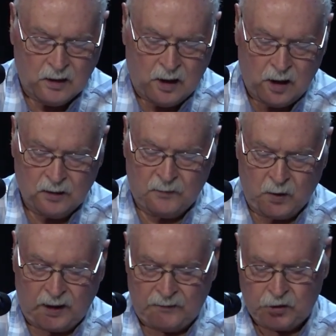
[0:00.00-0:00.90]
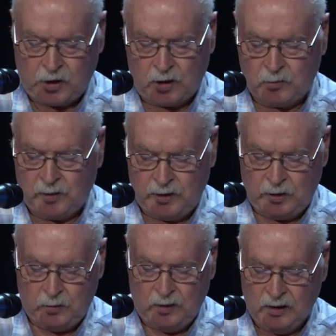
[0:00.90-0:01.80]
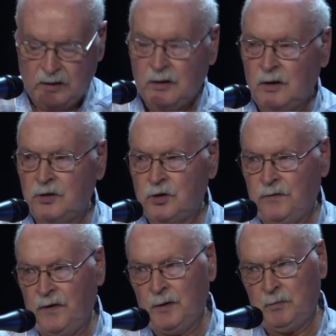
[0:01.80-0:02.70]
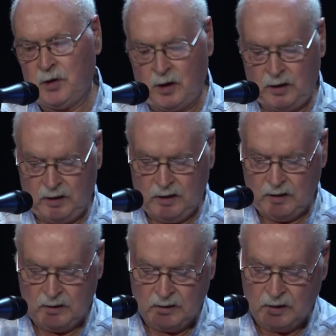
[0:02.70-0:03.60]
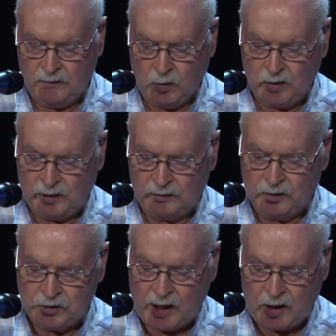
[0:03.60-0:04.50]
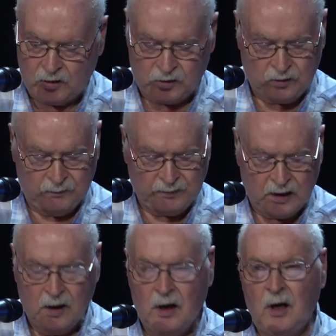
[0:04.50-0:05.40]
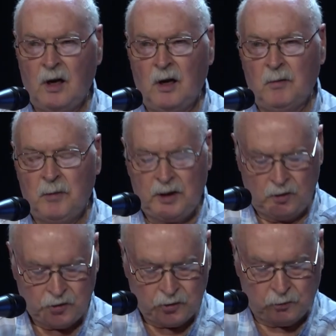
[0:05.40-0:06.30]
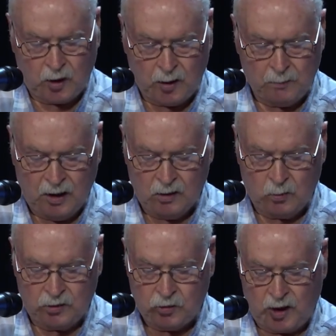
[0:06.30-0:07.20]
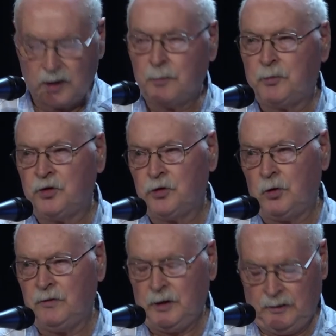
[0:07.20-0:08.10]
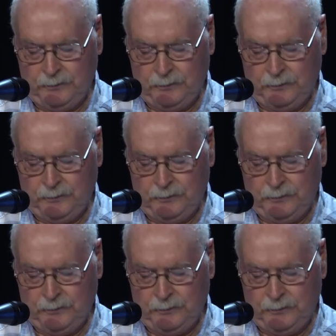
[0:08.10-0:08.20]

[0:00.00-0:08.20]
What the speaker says: All of what I've shared with you is the fun part of owning this house, but here's the rub with trying to preserve it.